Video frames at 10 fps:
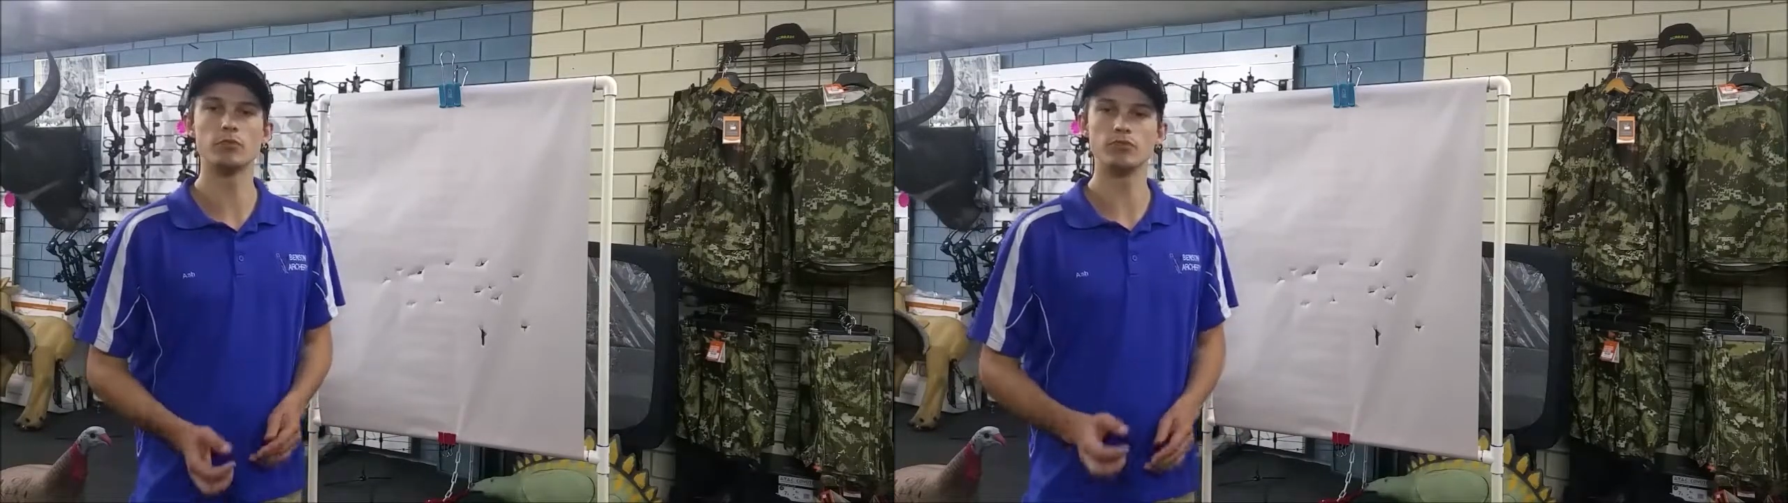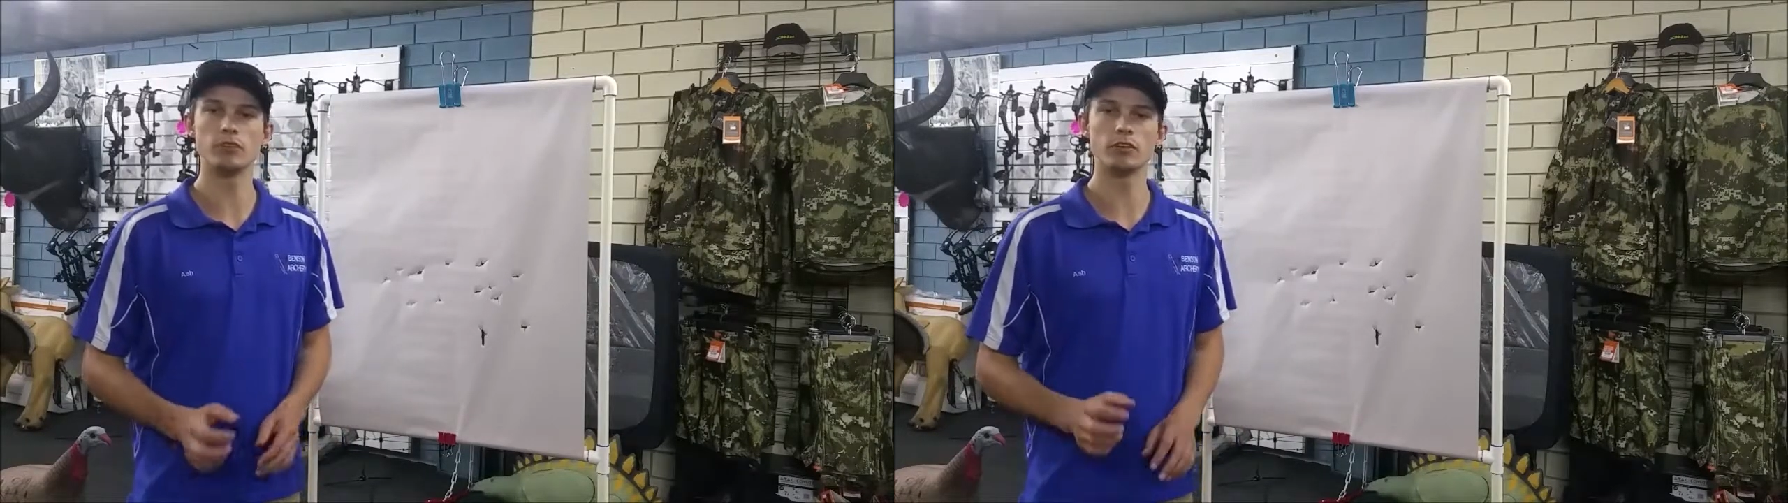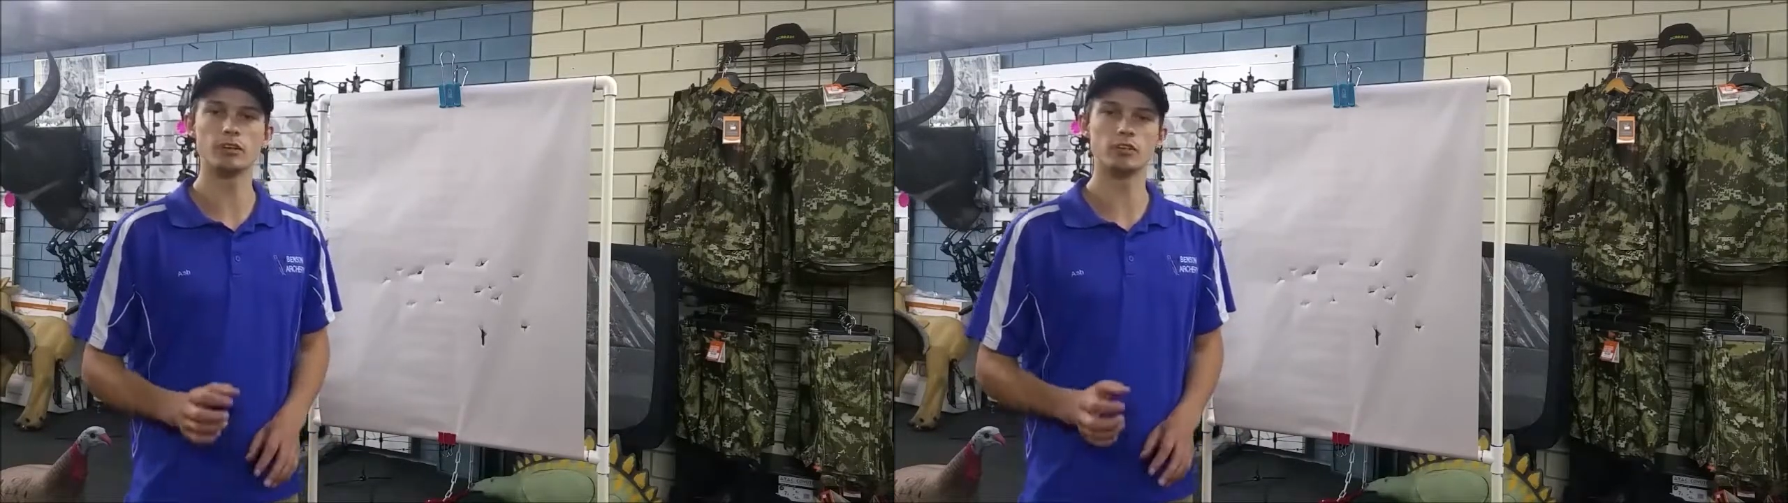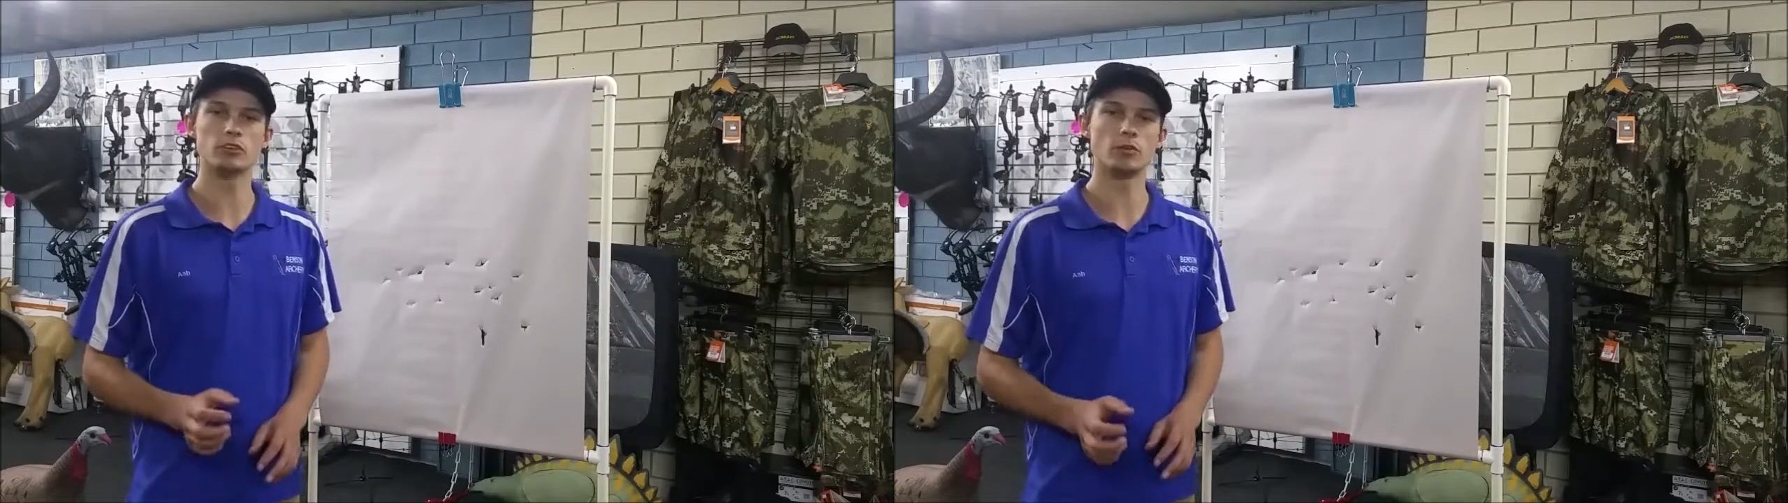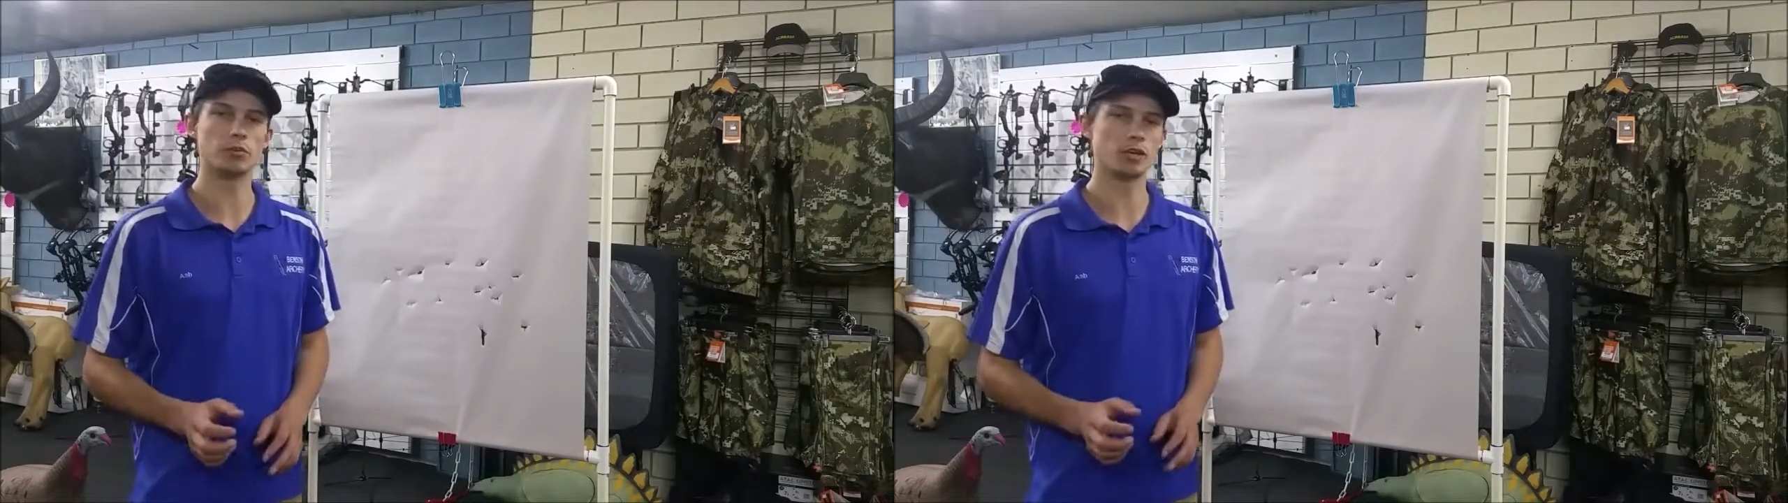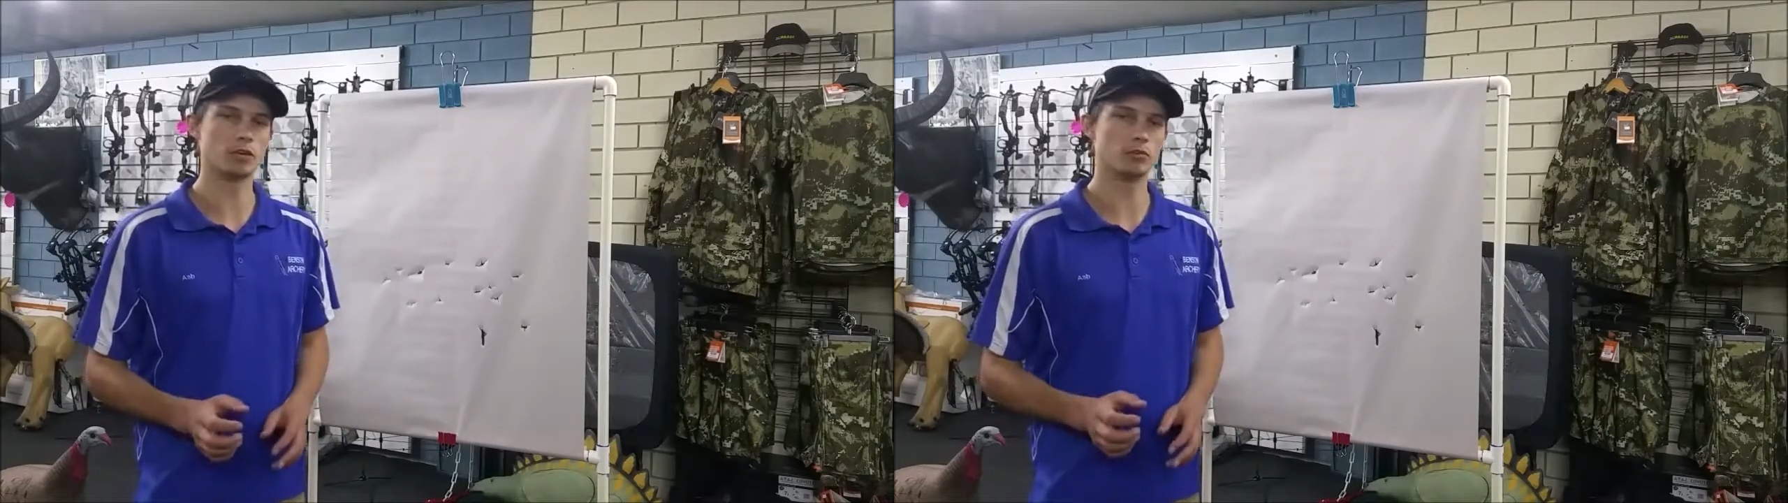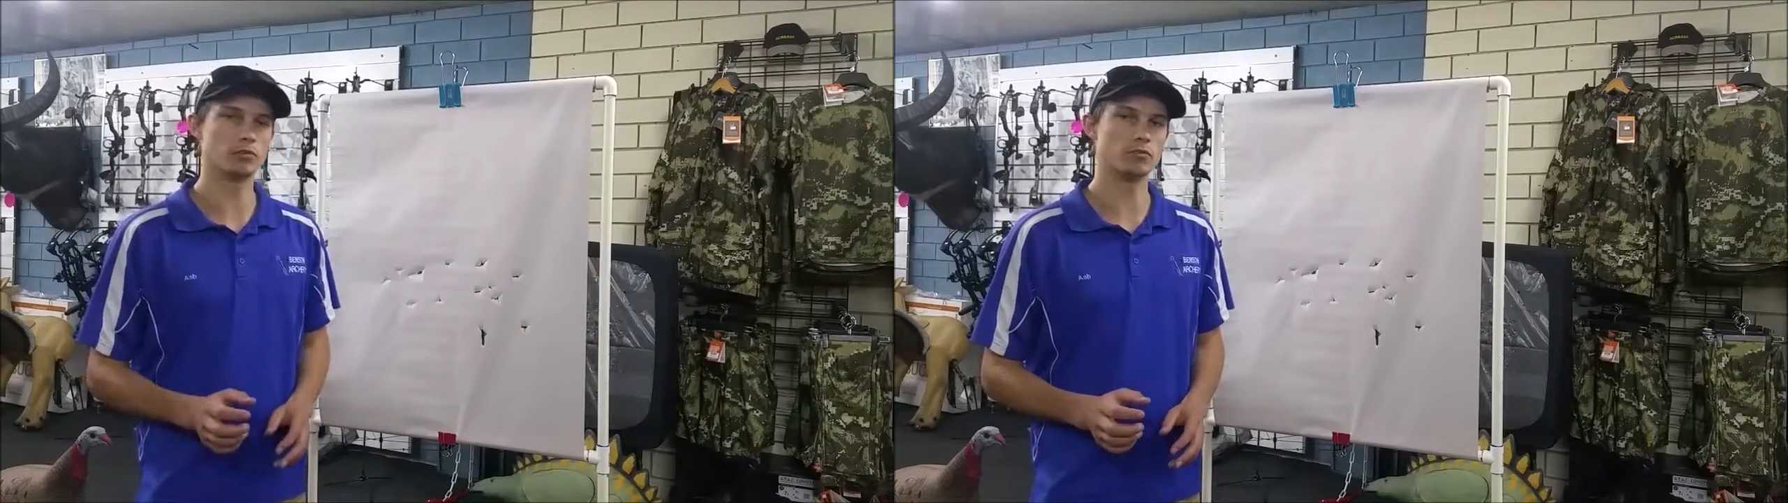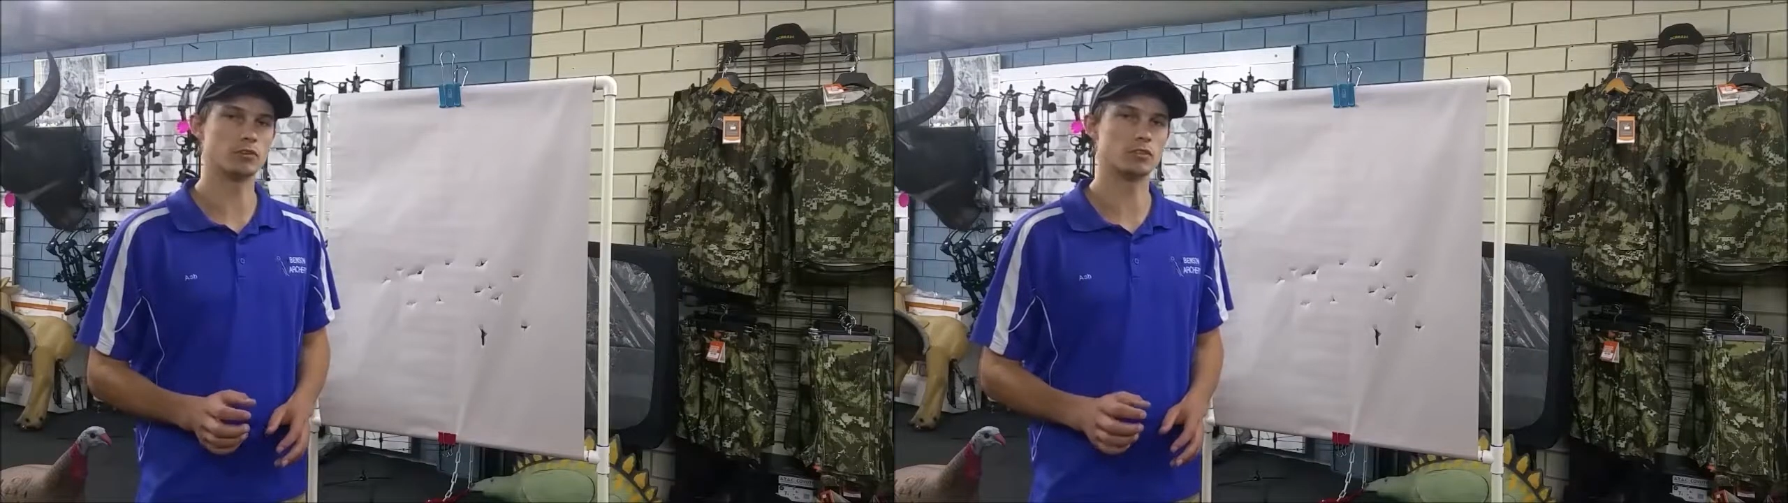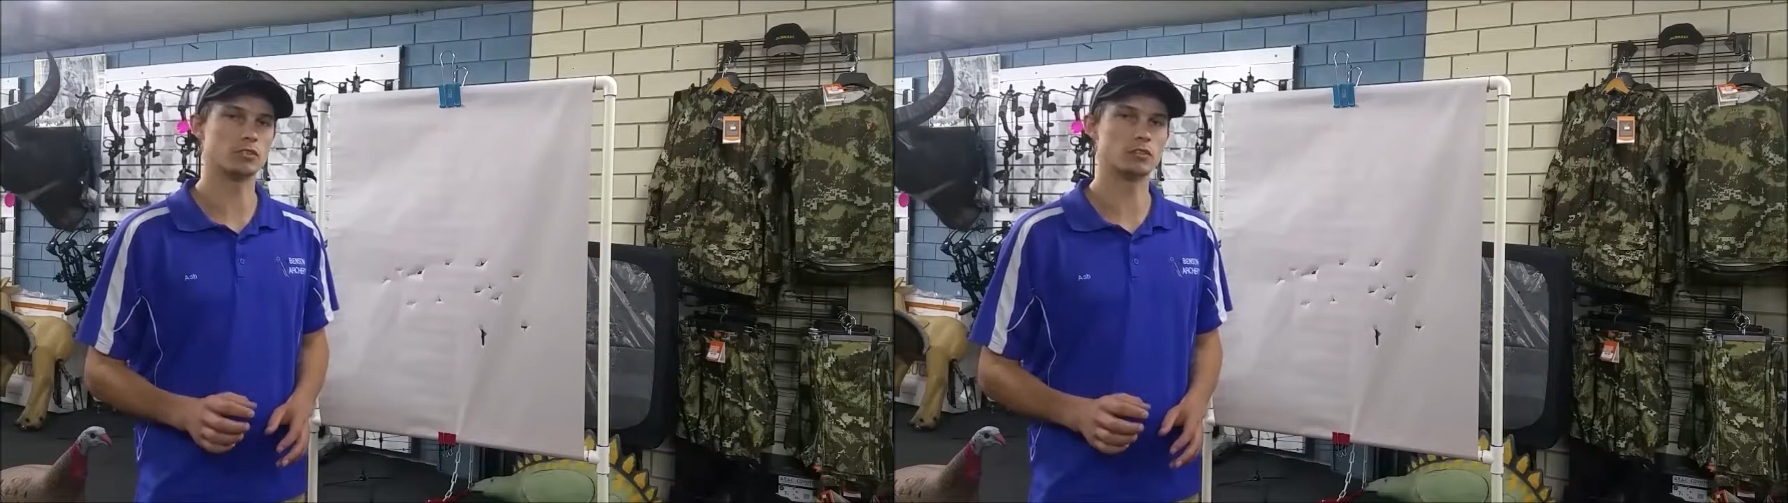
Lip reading: prefer their top cam to be very